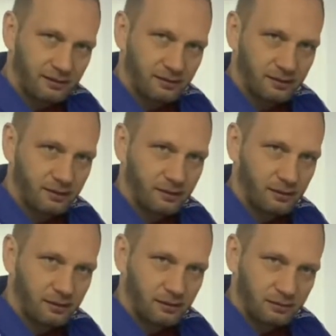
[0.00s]

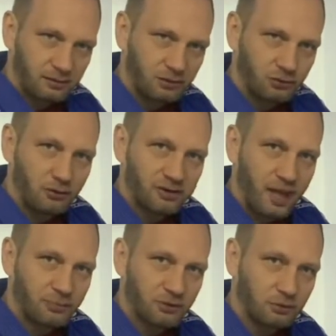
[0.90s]
the joint
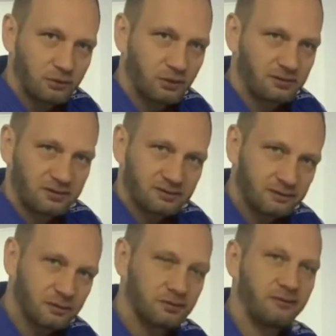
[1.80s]
capsule, causes
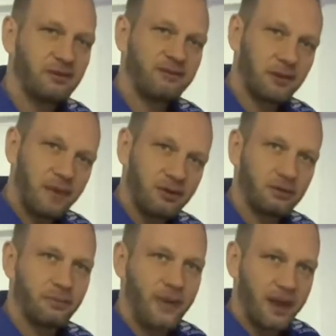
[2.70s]
lots of
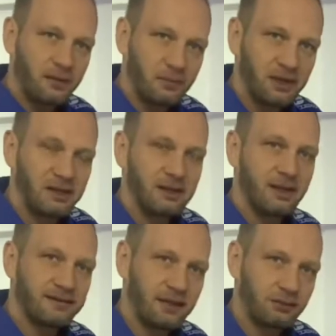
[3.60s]
inflammation, pain, bleeding,
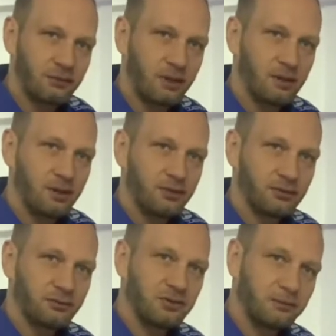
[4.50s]
etc.
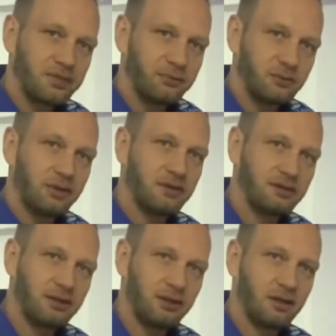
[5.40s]
So sometimes you can
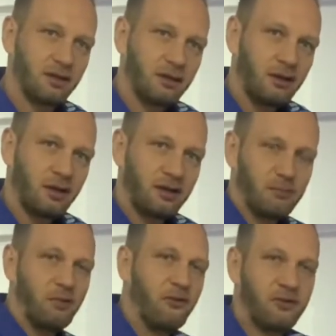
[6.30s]
see in the
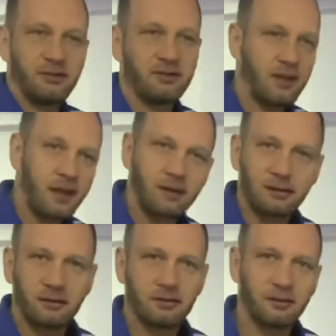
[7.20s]
movies like
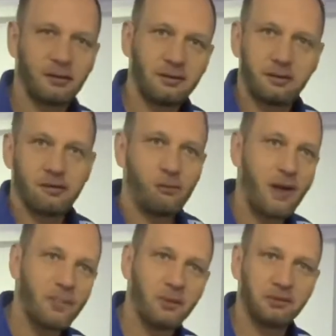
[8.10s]
Lethal
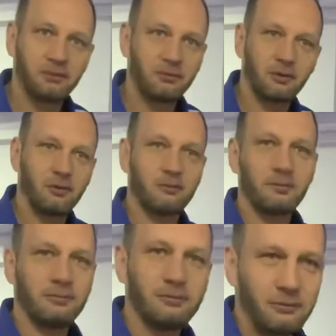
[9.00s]
Weapon or
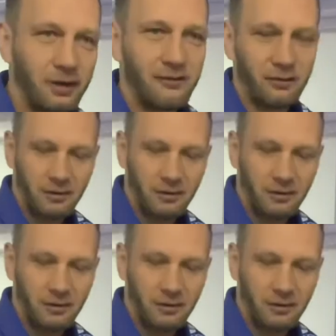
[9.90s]
whatever,